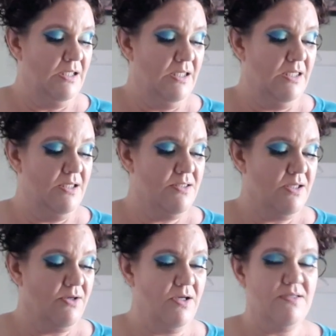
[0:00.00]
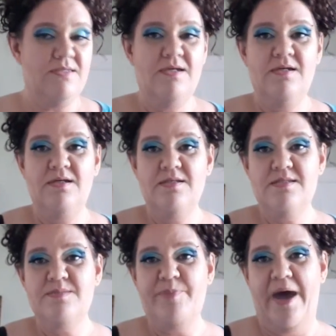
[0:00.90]
he eats like crazy. It's
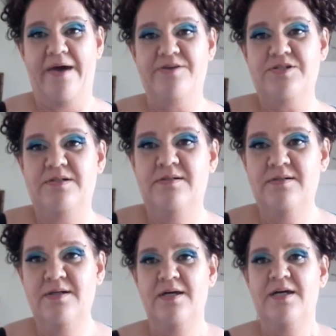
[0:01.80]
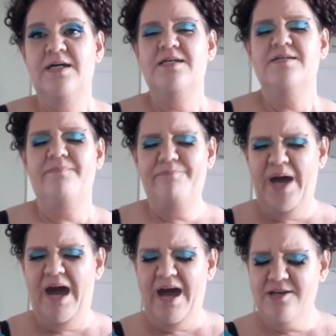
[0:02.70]
his passion.
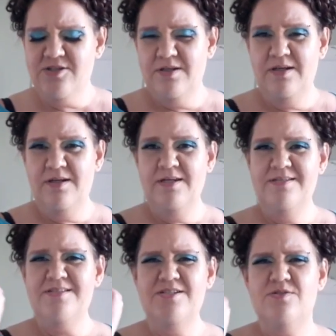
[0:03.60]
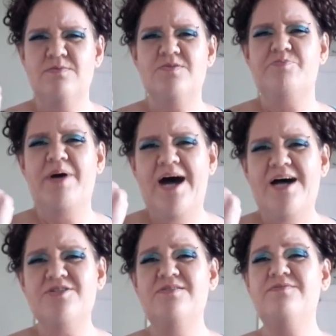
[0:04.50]
Passion. He's got so much
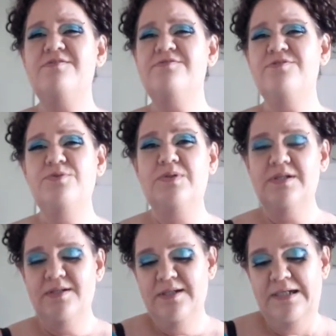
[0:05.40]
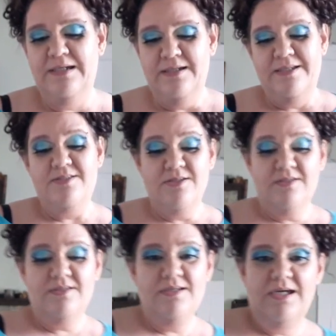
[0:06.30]
passion for food.
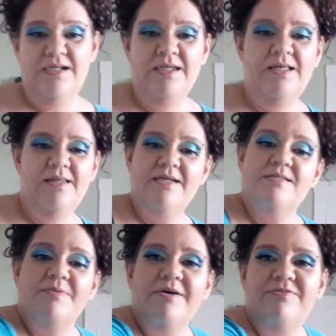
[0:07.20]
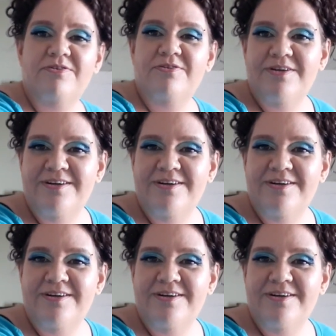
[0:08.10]
So, and he likes my food.